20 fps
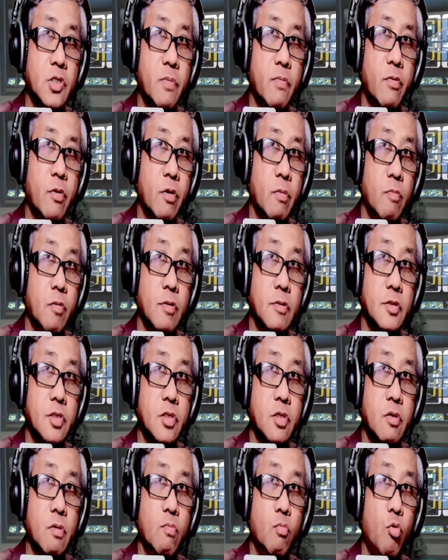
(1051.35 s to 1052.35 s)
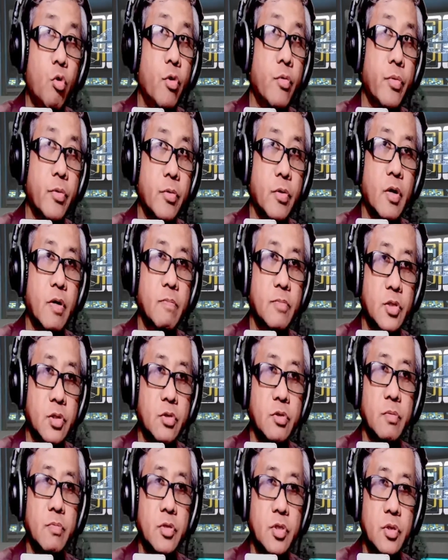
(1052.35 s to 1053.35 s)
for most of water
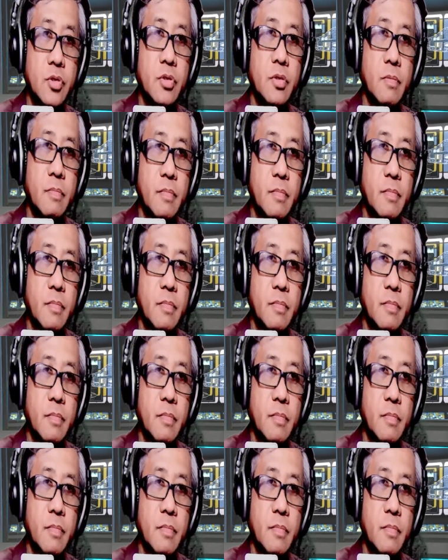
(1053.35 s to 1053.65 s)
absorption.